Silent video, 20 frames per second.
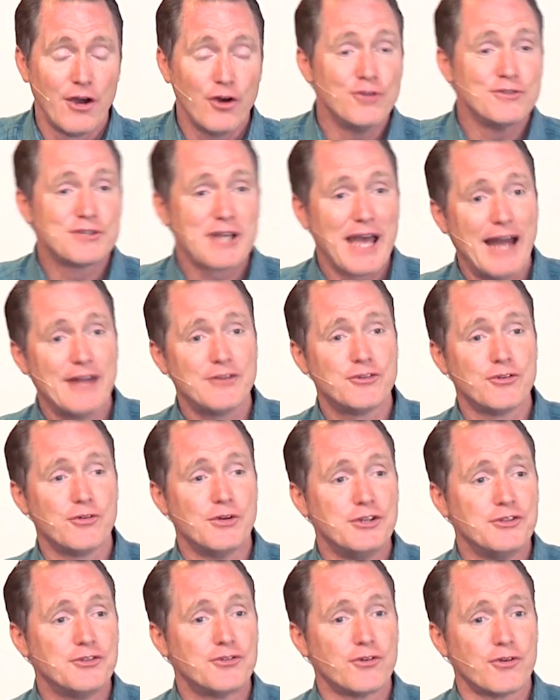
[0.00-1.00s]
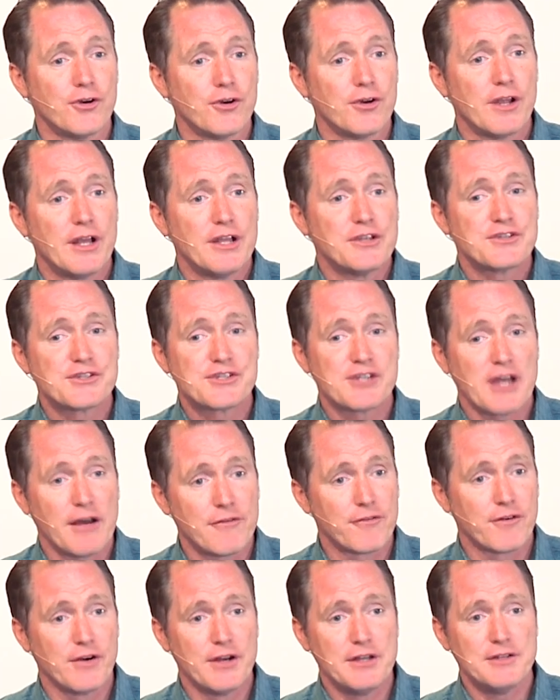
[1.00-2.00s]
who's had to endure
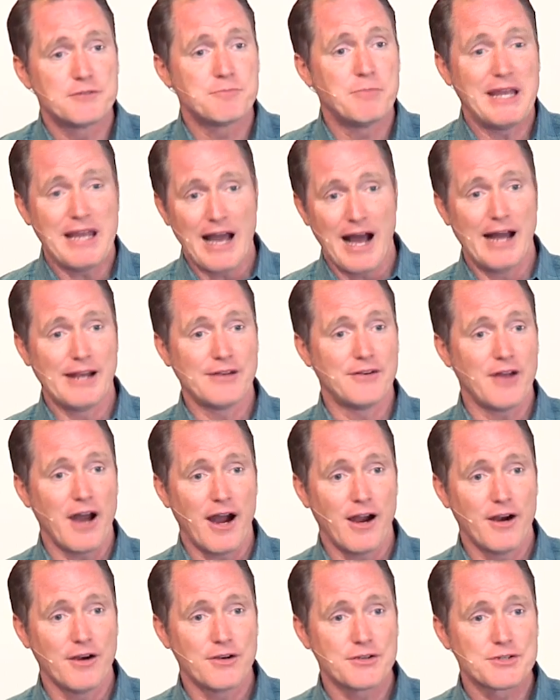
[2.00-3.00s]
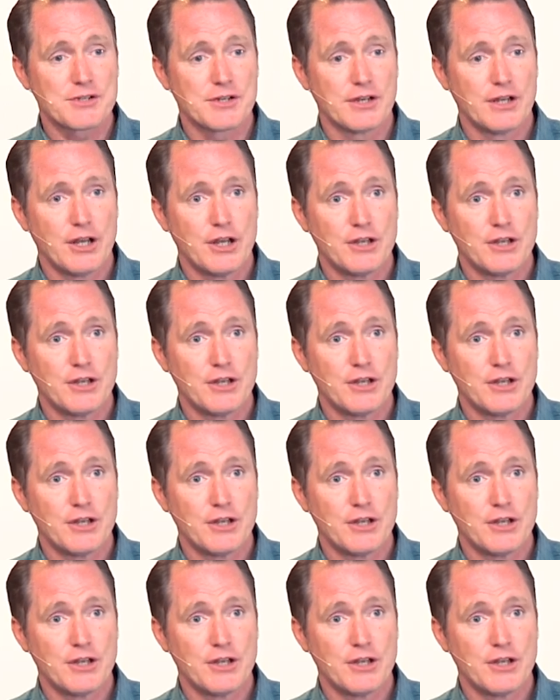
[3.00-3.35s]
sufferings beyond ours,